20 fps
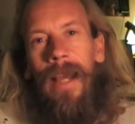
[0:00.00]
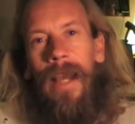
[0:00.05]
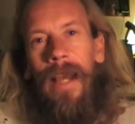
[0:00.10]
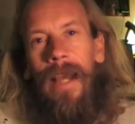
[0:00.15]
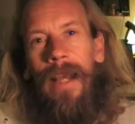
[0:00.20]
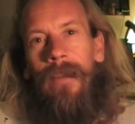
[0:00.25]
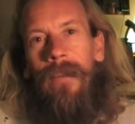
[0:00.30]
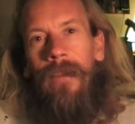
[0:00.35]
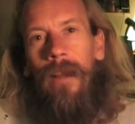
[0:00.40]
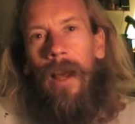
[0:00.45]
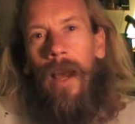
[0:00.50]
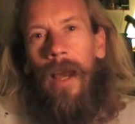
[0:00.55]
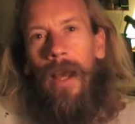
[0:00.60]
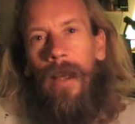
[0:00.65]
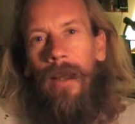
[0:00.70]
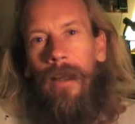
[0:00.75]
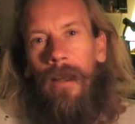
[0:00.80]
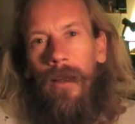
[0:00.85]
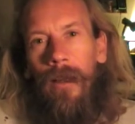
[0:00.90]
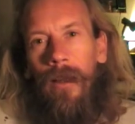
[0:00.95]
It's
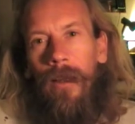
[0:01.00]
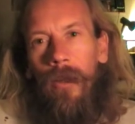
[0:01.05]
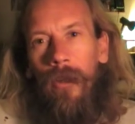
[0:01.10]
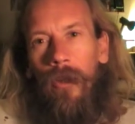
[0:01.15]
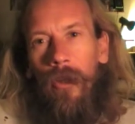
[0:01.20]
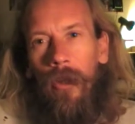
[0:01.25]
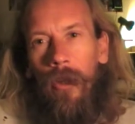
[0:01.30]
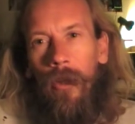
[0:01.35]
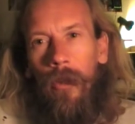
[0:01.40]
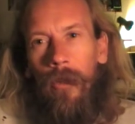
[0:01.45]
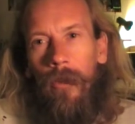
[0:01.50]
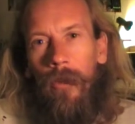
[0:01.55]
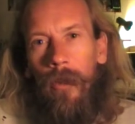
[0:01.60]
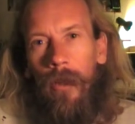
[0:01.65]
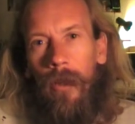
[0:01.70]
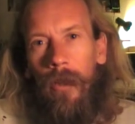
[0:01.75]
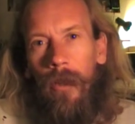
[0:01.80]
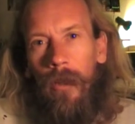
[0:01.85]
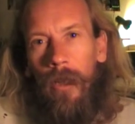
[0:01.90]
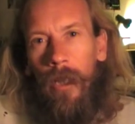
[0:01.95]
like, you know,
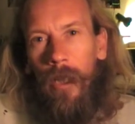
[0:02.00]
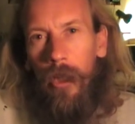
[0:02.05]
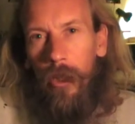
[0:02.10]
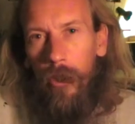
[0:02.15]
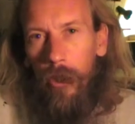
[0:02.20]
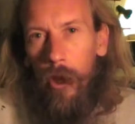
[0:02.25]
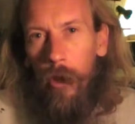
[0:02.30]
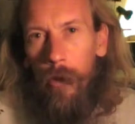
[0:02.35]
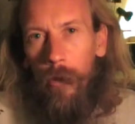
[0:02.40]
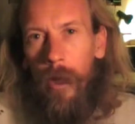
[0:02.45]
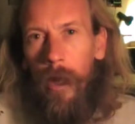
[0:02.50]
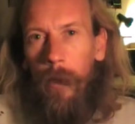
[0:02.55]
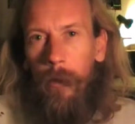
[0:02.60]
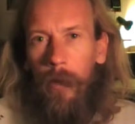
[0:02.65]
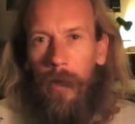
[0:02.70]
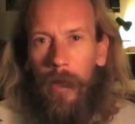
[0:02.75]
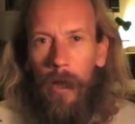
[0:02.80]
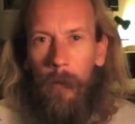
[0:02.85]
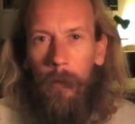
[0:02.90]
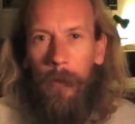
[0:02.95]
did he know they were
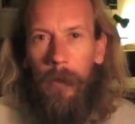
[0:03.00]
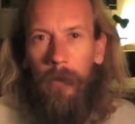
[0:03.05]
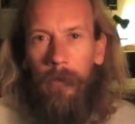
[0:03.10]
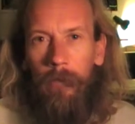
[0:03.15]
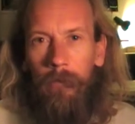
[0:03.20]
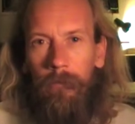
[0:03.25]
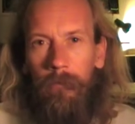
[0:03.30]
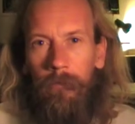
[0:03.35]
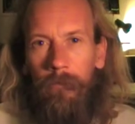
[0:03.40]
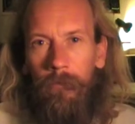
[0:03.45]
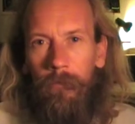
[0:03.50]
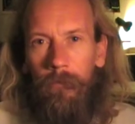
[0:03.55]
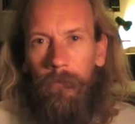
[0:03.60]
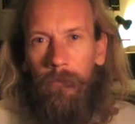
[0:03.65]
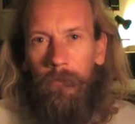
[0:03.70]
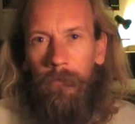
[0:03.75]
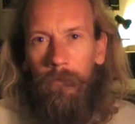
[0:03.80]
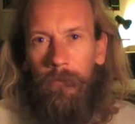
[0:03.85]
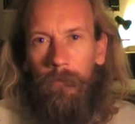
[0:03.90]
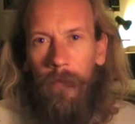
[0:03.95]
coming?
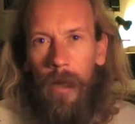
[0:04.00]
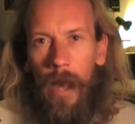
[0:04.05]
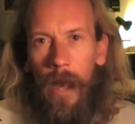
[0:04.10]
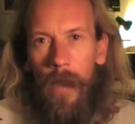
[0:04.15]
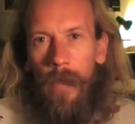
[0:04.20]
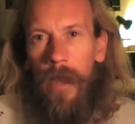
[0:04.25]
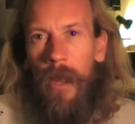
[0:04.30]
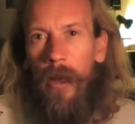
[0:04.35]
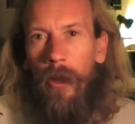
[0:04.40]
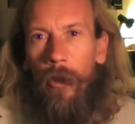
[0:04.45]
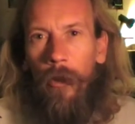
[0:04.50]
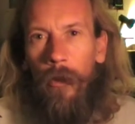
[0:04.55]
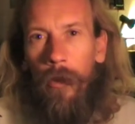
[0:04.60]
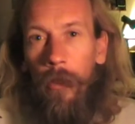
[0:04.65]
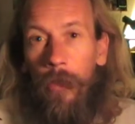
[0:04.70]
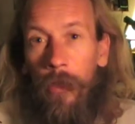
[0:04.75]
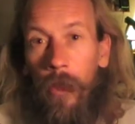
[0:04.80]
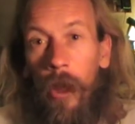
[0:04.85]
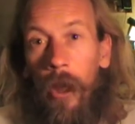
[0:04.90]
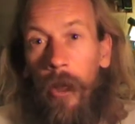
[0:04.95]
And then on the
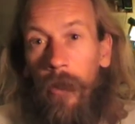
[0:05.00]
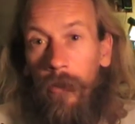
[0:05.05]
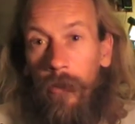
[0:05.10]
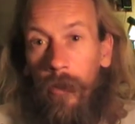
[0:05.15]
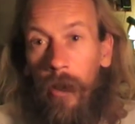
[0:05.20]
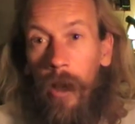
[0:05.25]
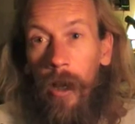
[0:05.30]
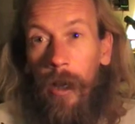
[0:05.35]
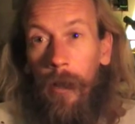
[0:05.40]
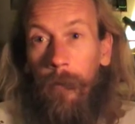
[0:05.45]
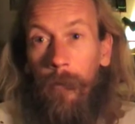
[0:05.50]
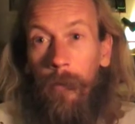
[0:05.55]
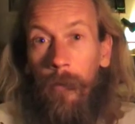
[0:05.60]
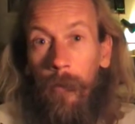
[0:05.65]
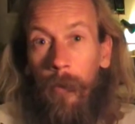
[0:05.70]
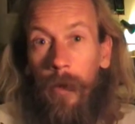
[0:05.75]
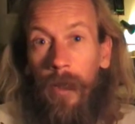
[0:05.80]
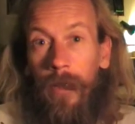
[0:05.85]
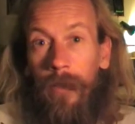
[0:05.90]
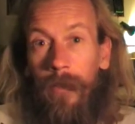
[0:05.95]
third time,
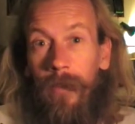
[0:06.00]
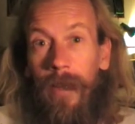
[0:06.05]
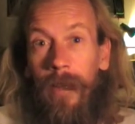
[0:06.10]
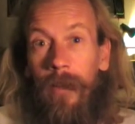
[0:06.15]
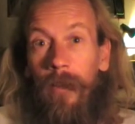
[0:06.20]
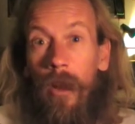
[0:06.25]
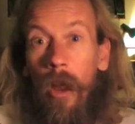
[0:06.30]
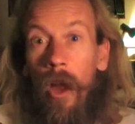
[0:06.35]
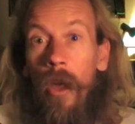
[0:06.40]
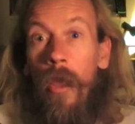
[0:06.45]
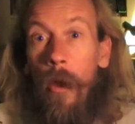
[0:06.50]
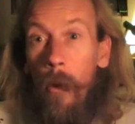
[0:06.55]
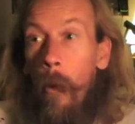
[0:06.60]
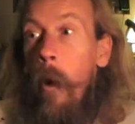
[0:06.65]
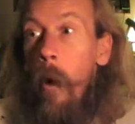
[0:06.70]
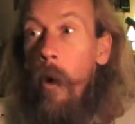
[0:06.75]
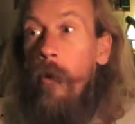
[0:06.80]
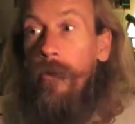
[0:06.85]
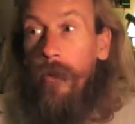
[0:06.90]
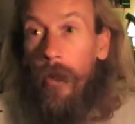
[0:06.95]
when he says, look, the
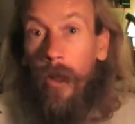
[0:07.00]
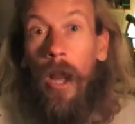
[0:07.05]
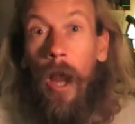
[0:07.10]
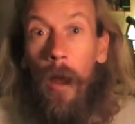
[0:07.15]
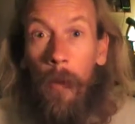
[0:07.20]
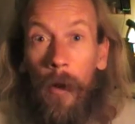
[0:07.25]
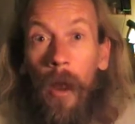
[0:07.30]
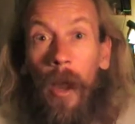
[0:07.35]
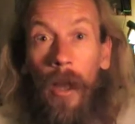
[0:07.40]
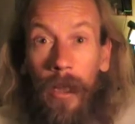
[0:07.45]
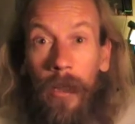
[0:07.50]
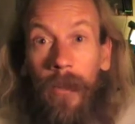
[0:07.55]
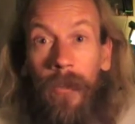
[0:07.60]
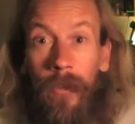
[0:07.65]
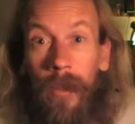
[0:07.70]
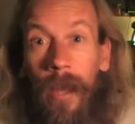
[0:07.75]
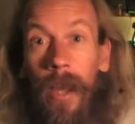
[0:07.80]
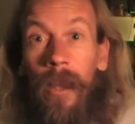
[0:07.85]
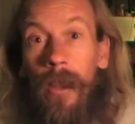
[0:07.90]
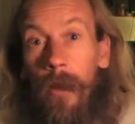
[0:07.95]
wolves are coming, I can
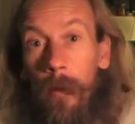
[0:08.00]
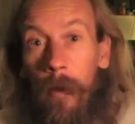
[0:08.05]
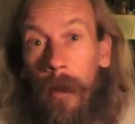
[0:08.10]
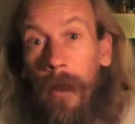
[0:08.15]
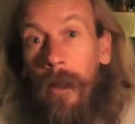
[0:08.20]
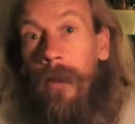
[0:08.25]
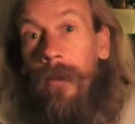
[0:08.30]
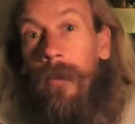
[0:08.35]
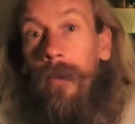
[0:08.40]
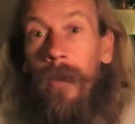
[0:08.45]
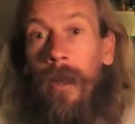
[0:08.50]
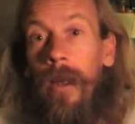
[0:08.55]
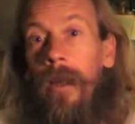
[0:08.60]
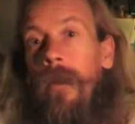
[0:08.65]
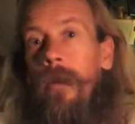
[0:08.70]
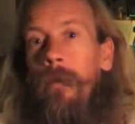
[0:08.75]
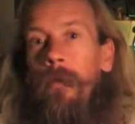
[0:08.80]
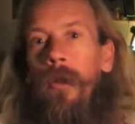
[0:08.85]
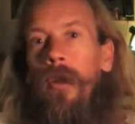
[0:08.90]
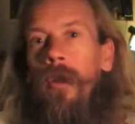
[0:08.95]
see
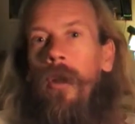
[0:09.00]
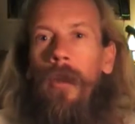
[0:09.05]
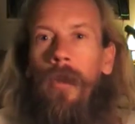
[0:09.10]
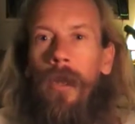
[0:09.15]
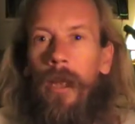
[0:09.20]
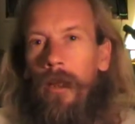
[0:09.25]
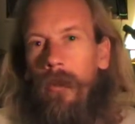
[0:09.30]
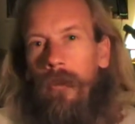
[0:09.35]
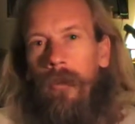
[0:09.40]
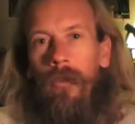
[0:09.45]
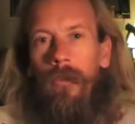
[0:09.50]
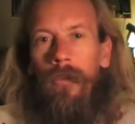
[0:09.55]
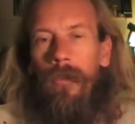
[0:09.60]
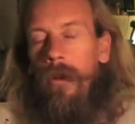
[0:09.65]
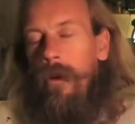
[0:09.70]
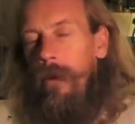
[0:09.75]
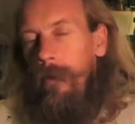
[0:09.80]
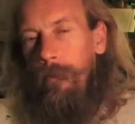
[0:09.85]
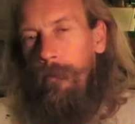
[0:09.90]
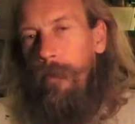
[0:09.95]
them. You know, they just
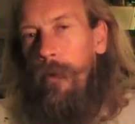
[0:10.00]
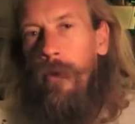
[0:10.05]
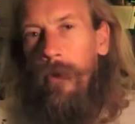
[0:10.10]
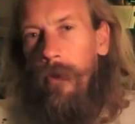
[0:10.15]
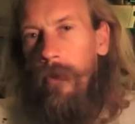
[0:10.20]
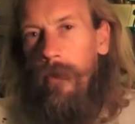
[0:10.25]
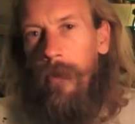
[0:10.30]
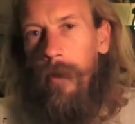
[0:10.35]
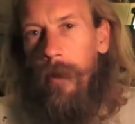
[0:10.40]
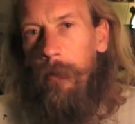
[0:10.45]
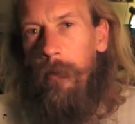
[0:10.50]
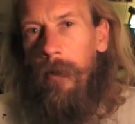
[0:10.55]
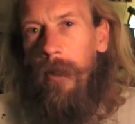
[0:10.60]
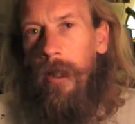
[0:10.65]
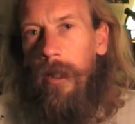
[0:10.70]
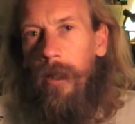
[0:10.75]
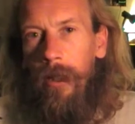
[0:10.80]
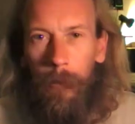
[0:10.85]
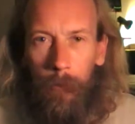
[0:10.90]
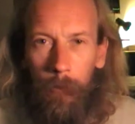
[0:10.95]
got bored of him and
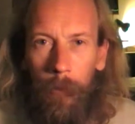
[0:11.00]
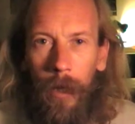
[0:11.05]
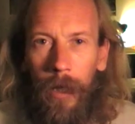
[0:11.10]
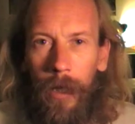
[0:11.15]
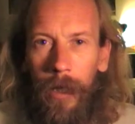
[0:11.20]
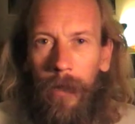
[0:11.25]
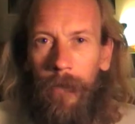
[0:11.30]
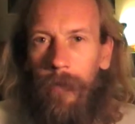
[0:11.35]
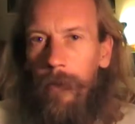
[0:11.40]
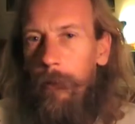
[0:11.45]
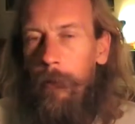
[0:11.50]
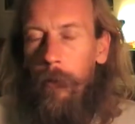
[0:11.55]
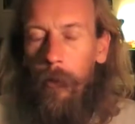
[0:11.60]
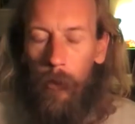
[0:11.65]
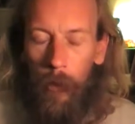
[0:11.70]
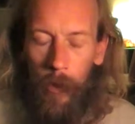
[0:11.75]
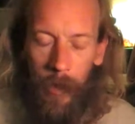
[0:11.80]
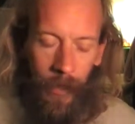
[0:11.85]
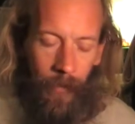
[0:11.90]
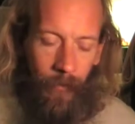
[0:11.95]
they didn't believe him or
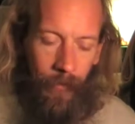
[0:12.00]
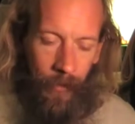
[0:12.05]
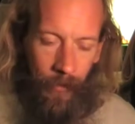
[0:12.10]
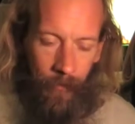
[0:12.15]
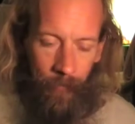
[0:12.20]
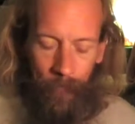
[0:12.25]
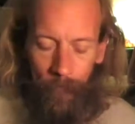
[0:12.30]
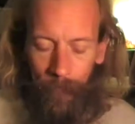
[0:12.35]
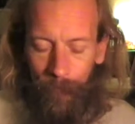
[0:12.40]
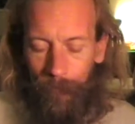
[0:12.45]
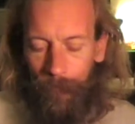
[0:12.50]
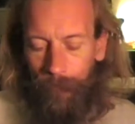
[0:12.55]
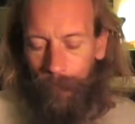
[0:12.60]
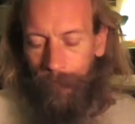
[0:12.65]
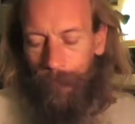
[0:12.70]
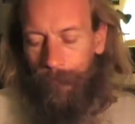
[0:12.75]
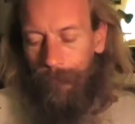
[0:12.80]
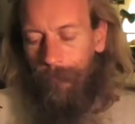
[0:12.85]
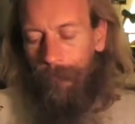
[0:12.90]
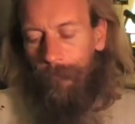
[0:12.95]
whatever.
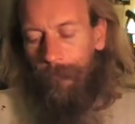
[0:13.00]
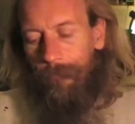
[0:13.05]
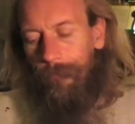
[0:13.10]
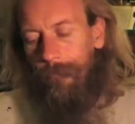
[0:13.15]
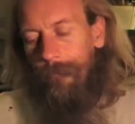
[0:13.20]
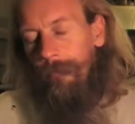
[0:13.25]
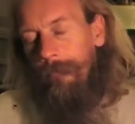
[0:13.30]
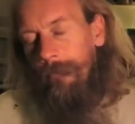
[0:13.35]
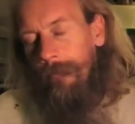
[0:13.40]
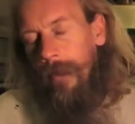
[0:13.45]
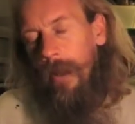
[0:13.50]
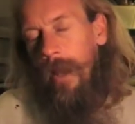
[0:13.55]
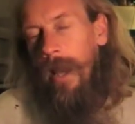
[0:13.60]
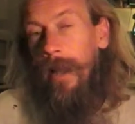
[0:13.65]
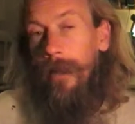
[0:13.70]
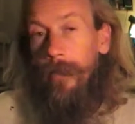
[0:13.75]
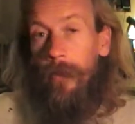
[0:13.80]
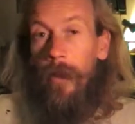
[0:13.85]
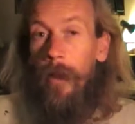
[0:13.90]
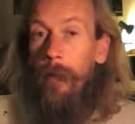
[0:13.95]

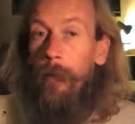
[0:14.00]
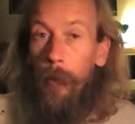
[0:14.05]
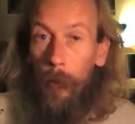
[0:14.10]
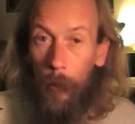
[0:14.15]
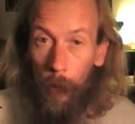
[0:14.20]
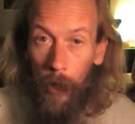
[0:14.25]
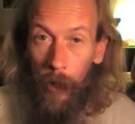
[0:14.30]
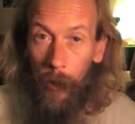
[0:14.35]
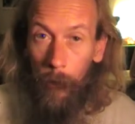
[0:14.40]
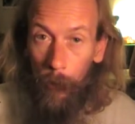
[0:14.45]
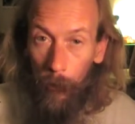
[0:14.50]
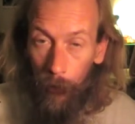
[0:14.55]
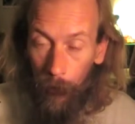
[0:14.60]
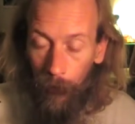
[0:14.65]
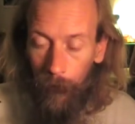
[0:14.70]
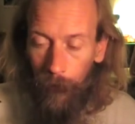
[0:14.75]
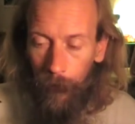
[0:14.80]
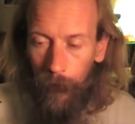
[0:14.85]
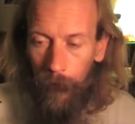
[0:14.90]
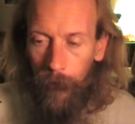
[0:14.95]
Ends up the
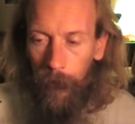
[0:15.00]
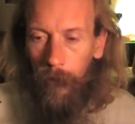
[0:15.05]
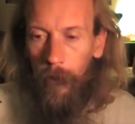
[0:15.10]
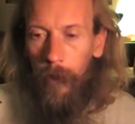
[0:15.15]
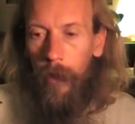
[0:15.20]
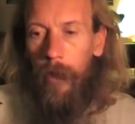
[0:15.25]
werewolves.